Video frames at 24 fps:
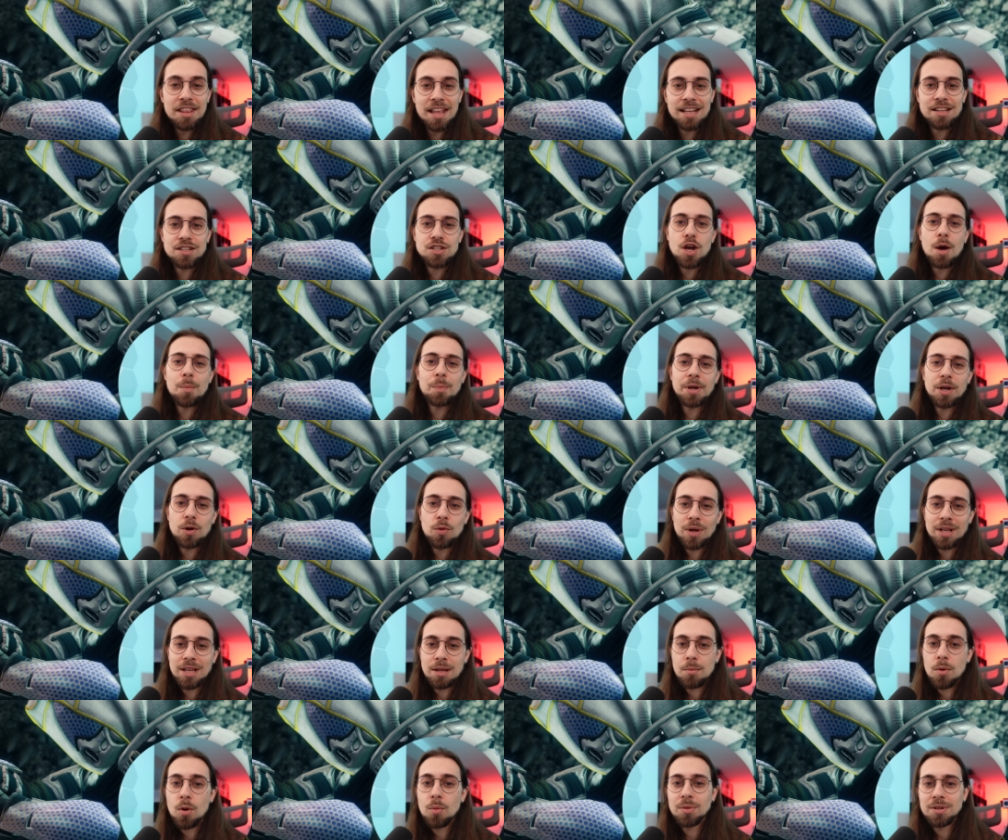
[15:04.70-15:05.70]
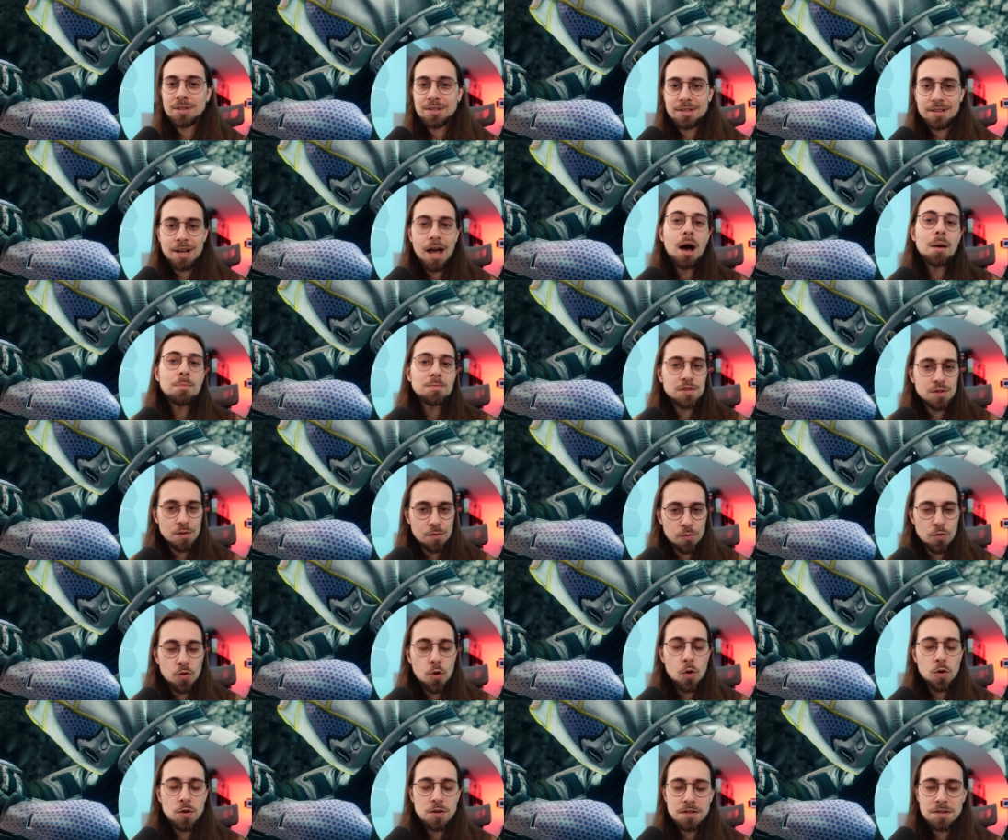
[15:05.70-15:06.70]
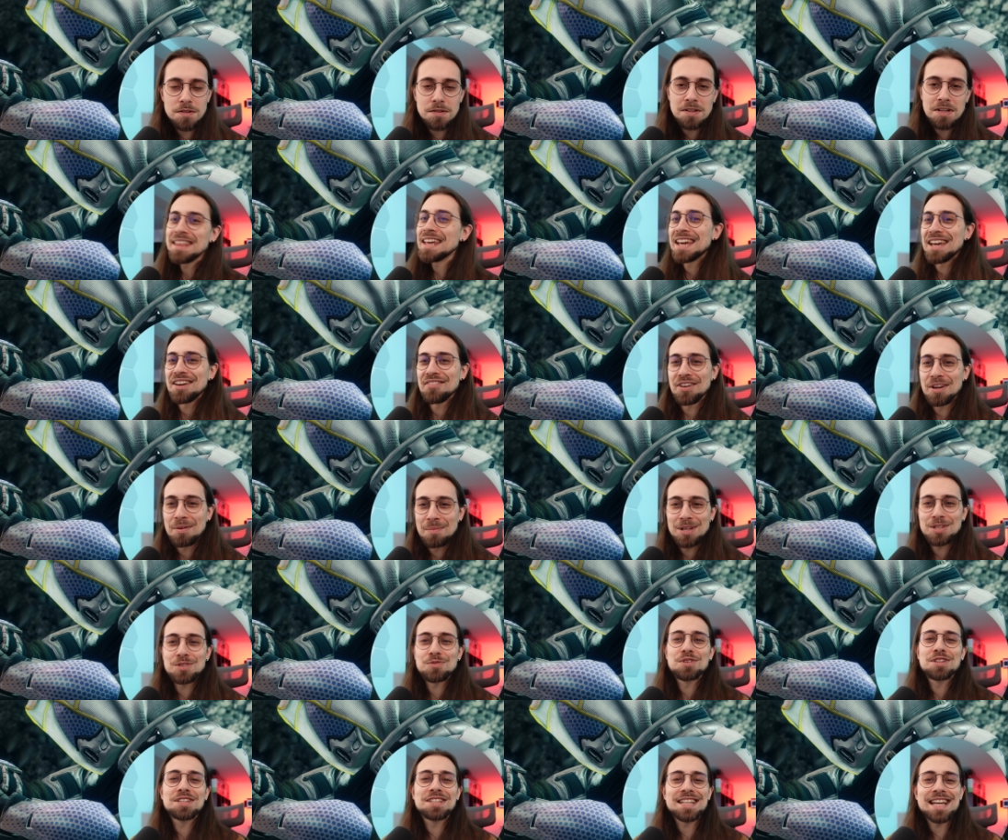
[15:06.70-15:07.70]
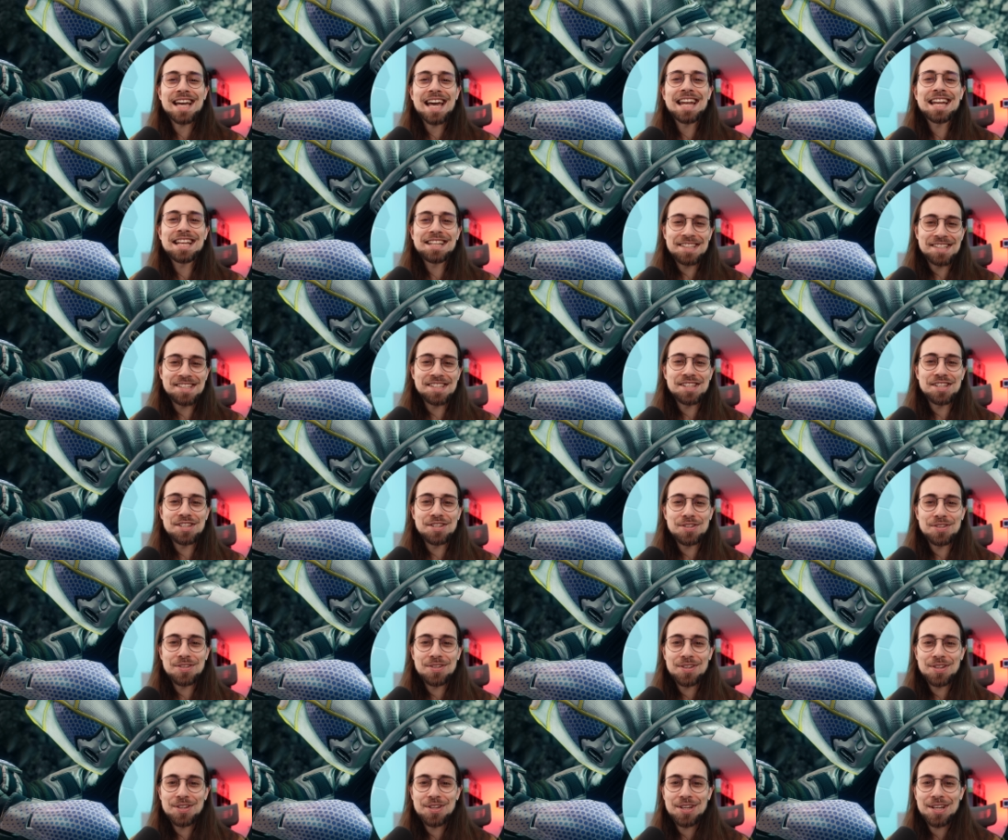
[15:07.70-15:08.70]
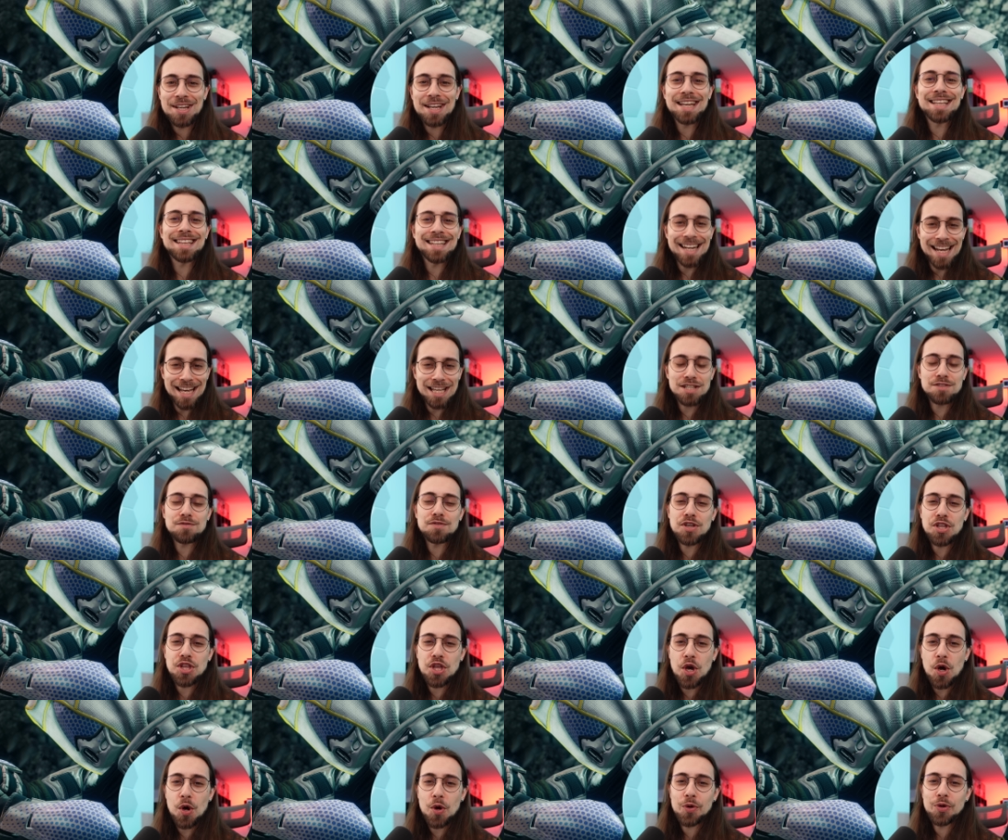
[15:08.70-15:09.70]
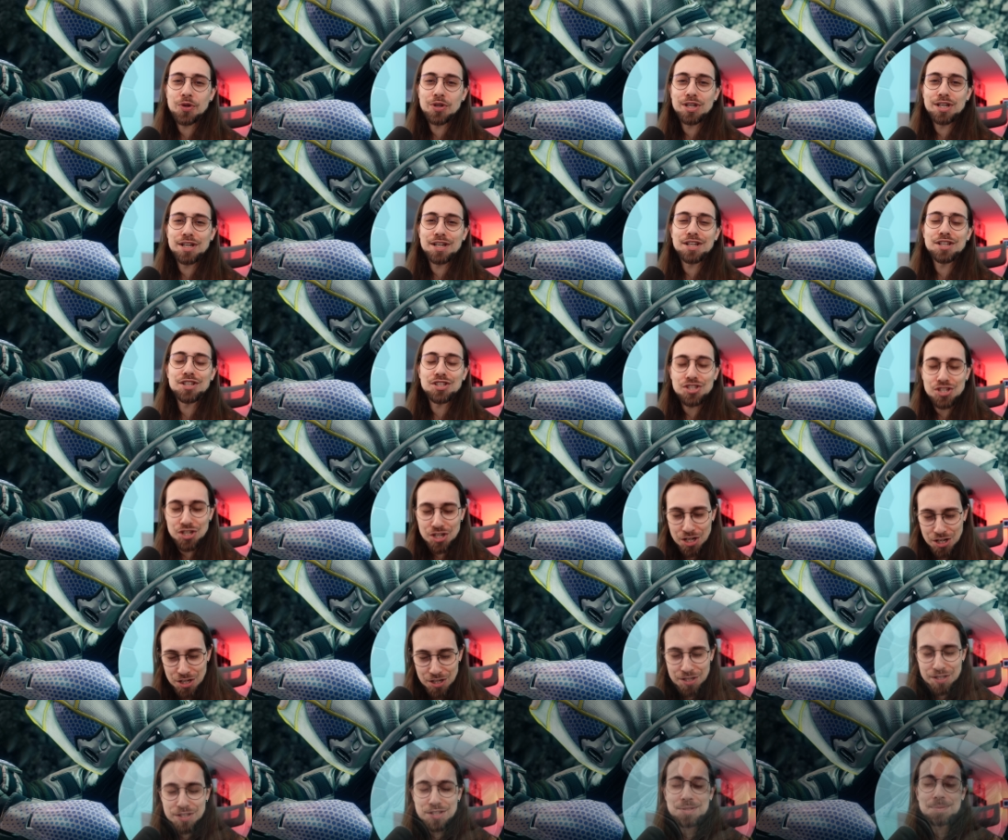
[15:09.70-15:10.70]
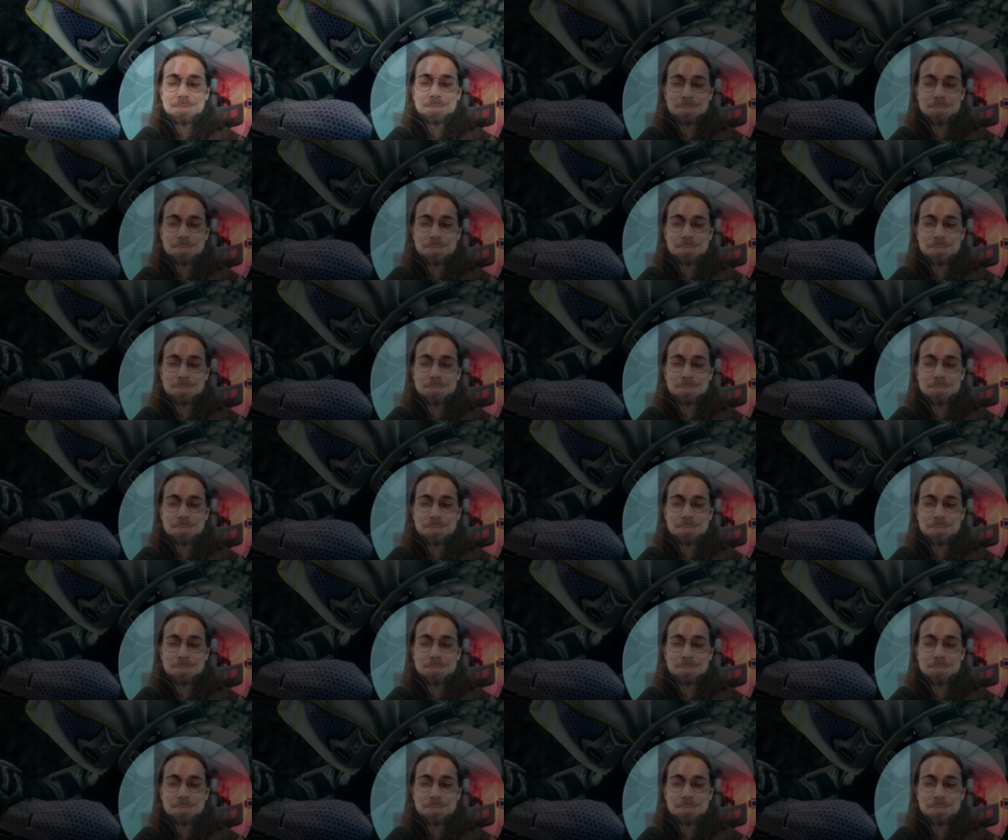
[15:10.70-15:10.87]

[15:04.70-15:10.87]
that topic when the moment comes, of course. Thank you very much once again, and see you in the next video. Cheers.